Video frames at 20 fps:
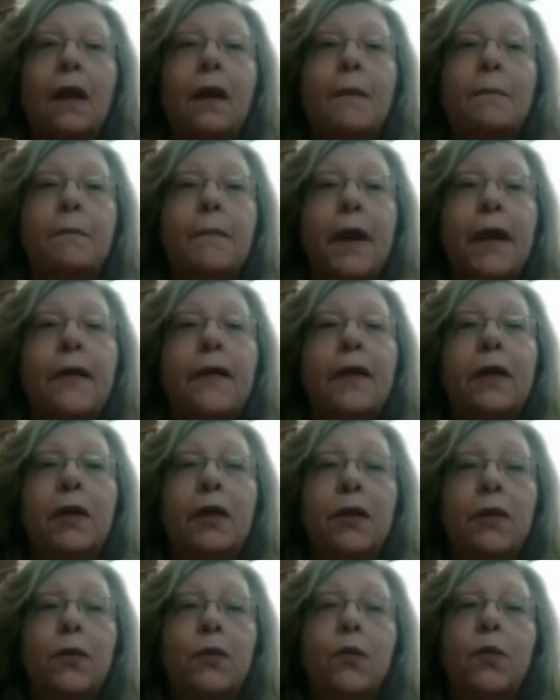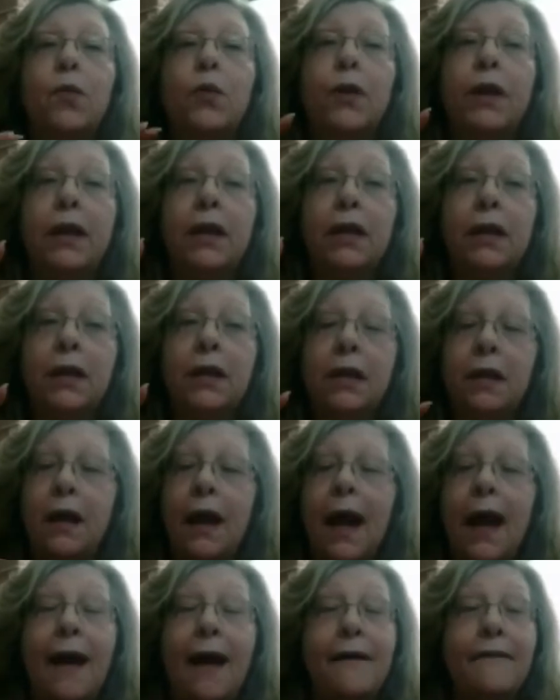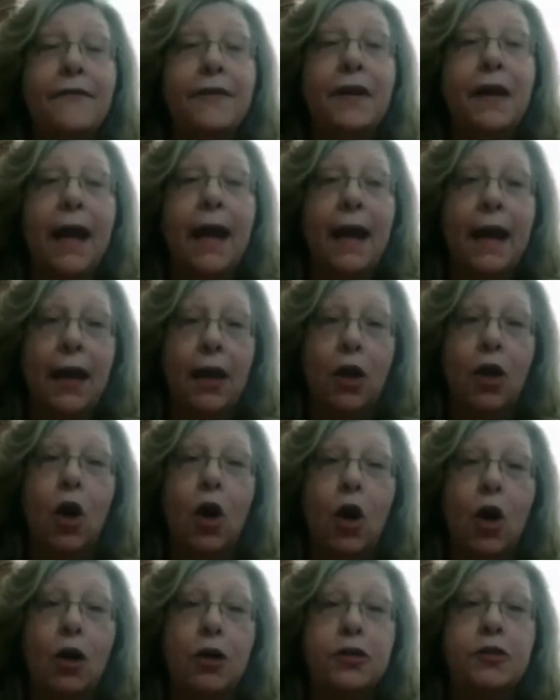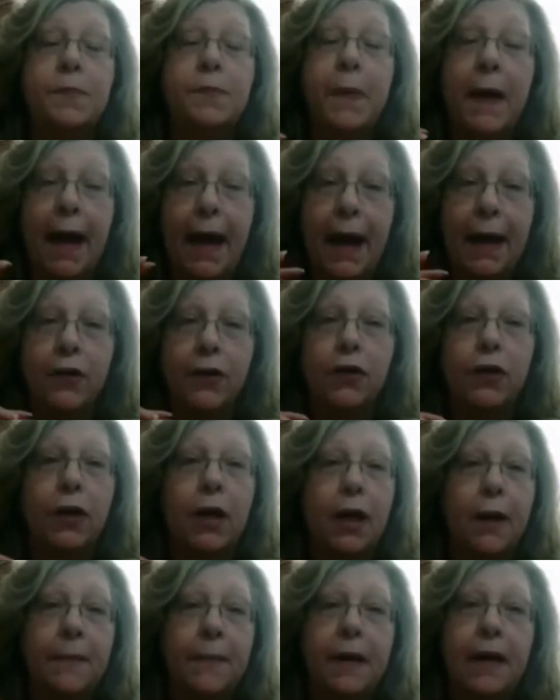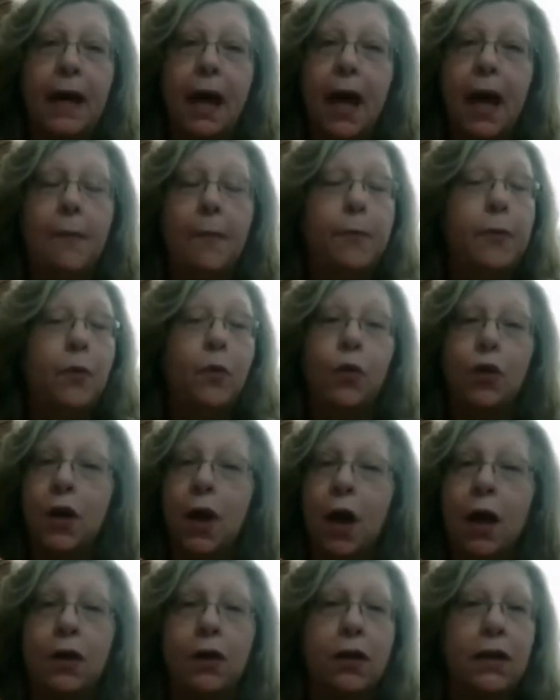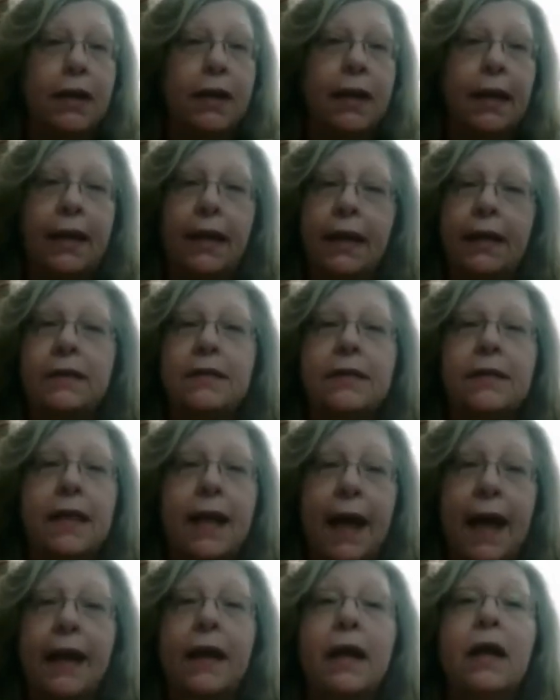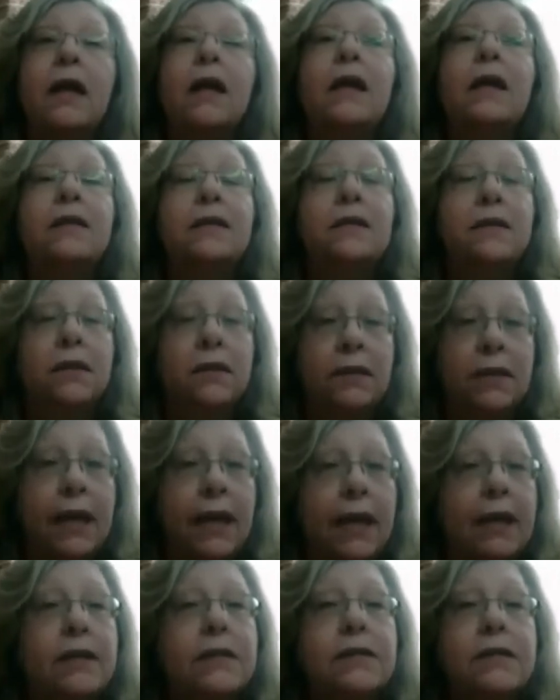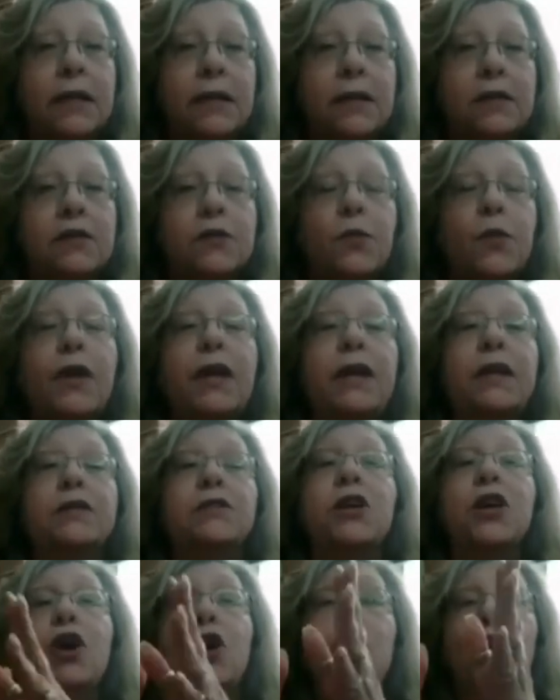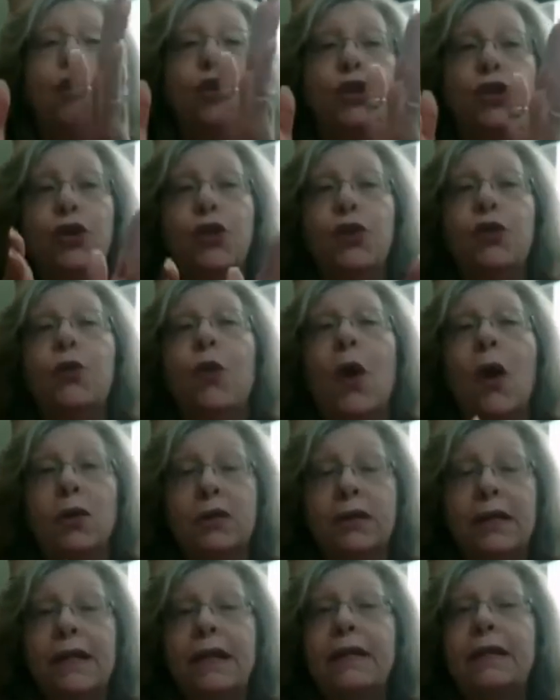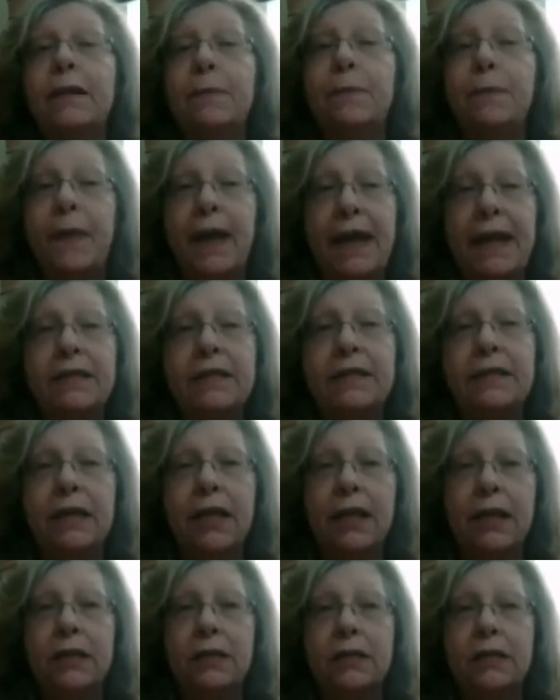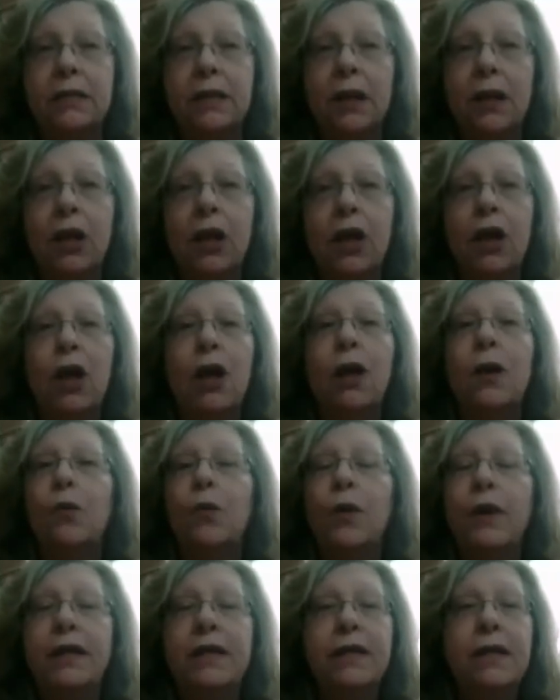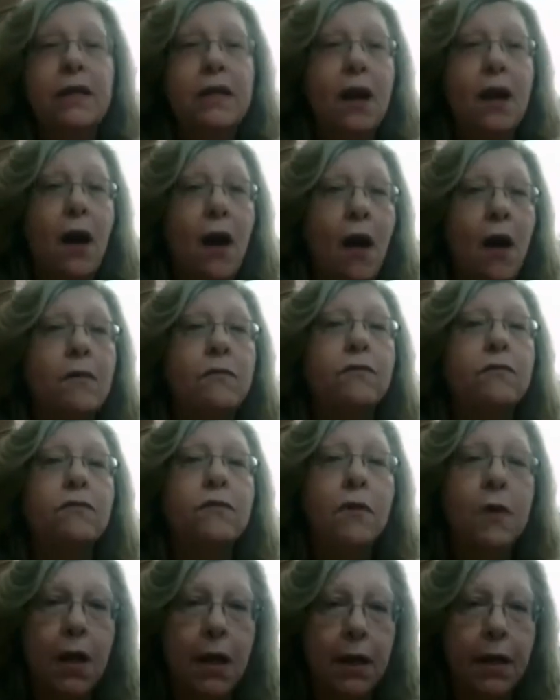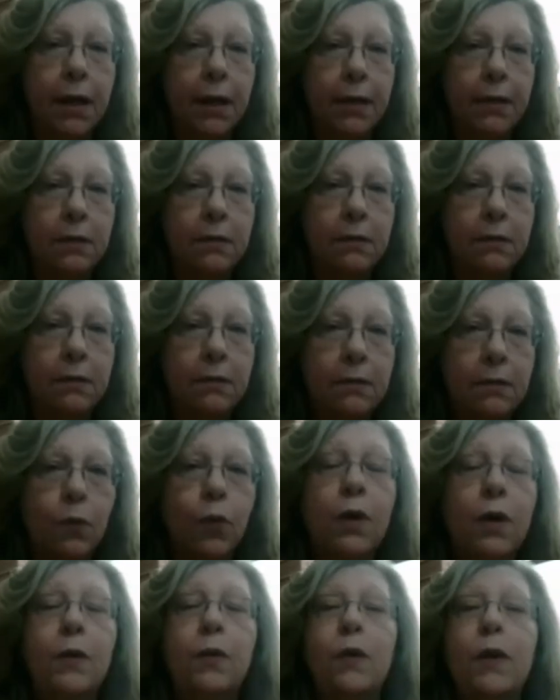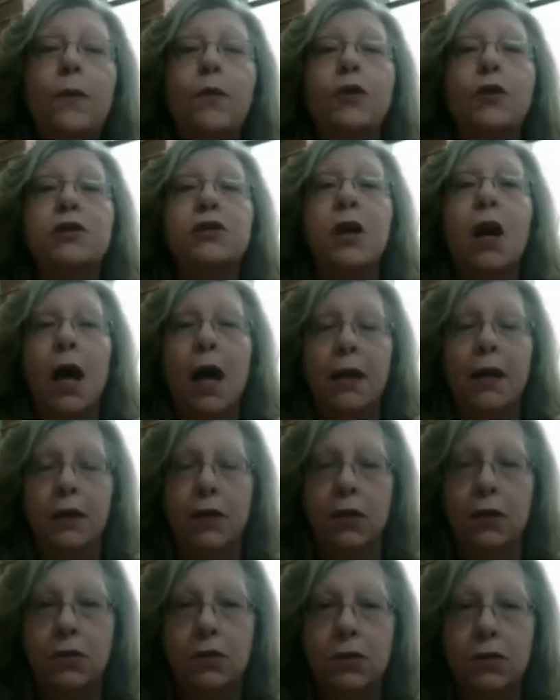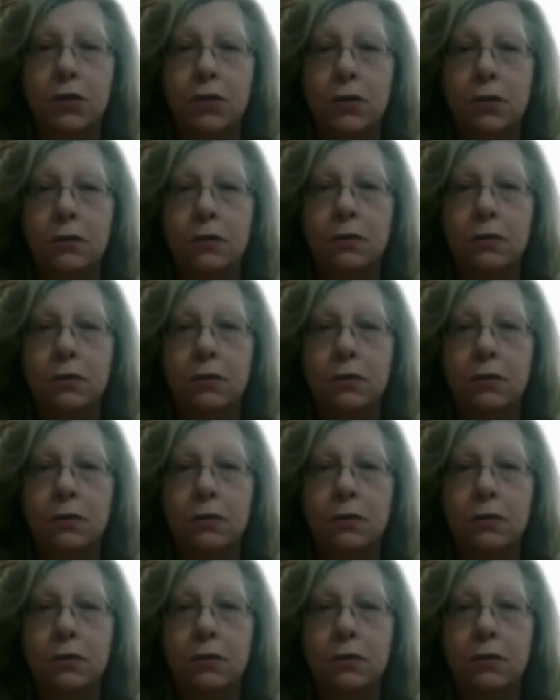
Mary Lou, we have an ANKARS pattern coming up, but we're not going to get into that till next six weeks. You all need the basics. We did not run when we were toddlers.